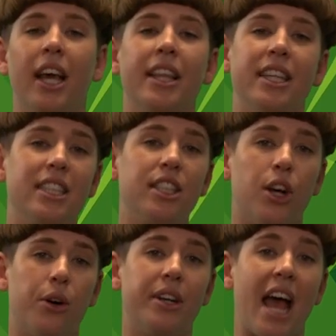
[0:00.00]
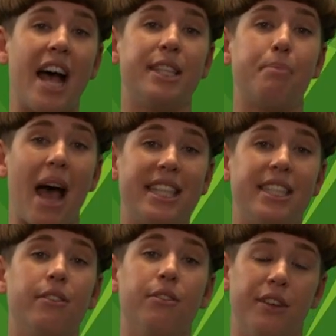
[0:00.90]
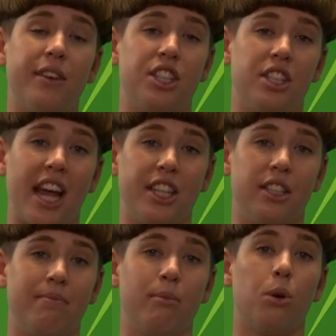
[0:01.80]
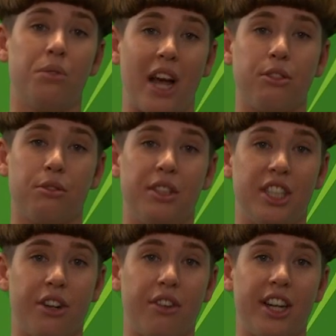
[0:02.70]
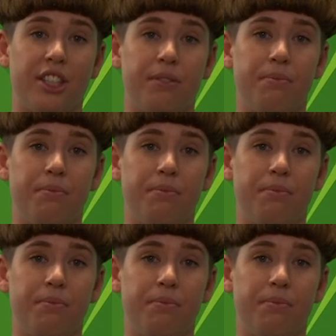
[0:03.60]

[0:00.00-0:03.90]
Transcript: This is known as passive revegetation or natural regeneration.